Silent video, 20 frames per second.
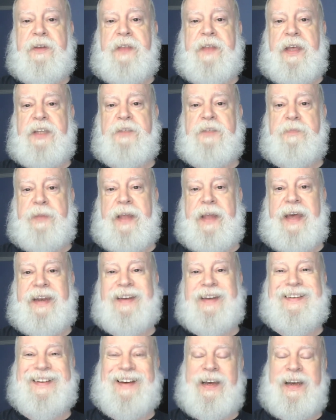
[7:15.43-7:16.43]
That's
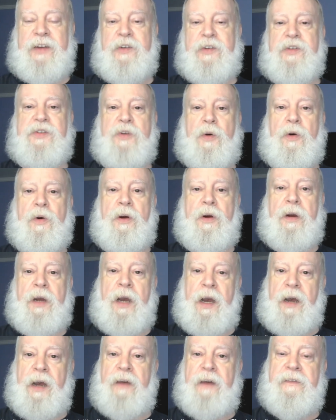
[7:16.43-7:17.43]

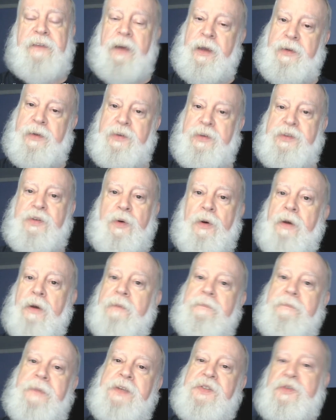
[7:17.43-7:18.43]

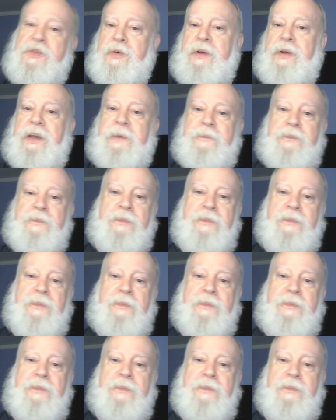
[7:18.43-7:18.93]
planet_of_mystery.